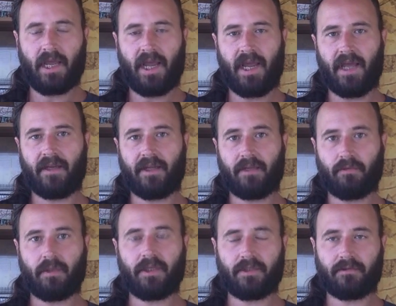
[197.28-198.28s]
And it
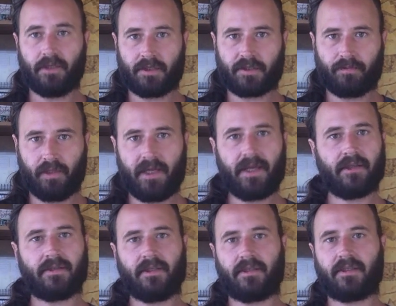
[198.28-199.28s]
really
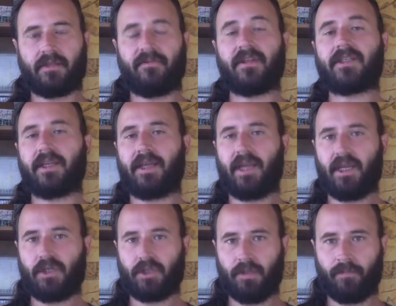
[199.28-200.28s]
displays the
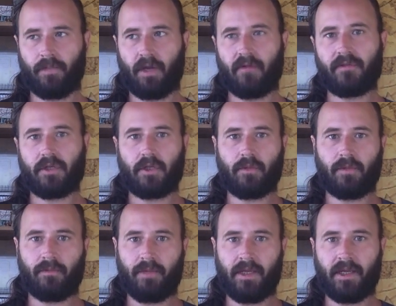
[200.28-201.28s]
sophistication of the
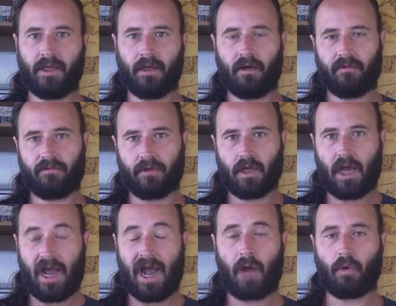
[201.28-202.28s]
human being, of
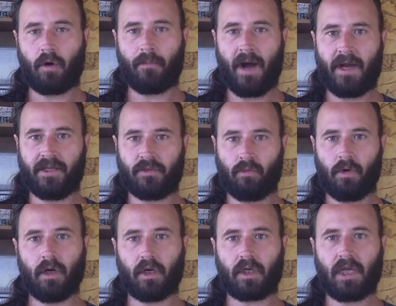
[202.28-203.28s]
how our bodies
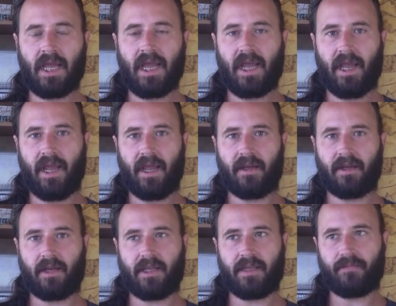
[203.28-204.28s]
work.
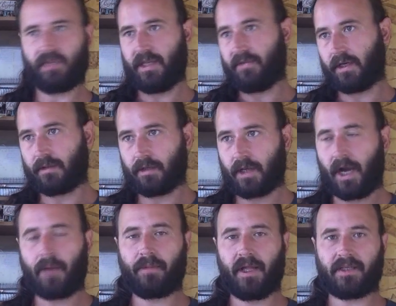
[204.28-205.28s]
And even
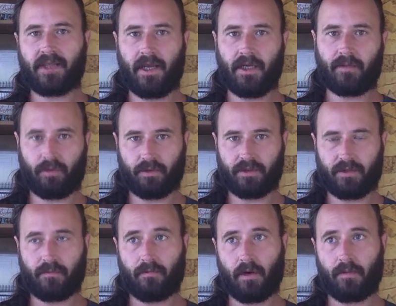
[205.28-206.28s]
complex animals,
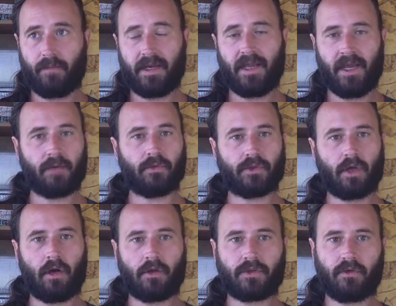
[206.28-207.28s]
many animals
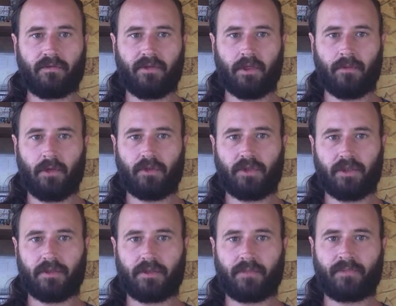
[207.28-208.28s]
also feel
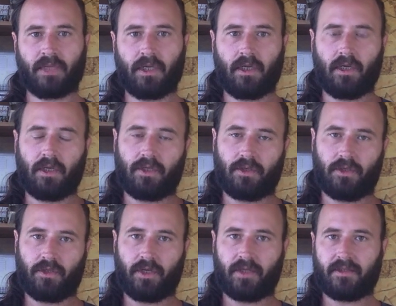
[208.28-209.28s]
emotions. So
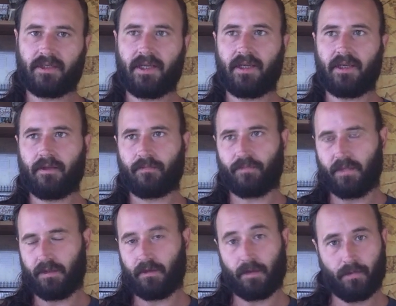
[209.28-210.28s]
as you can see,
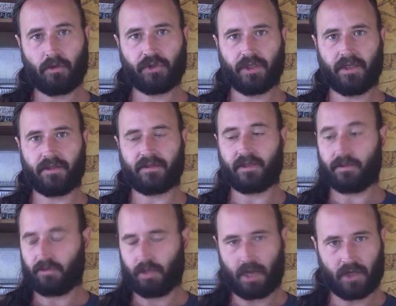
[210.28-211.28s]
emotions
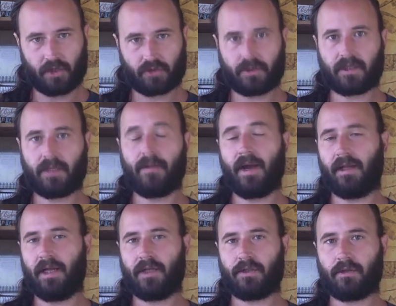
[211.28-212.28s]
on a strictly
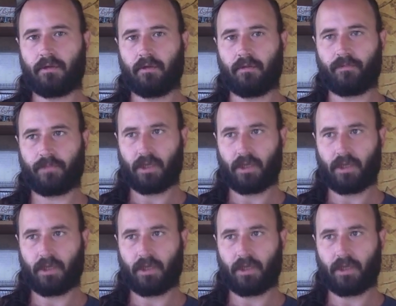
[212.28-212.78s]
biological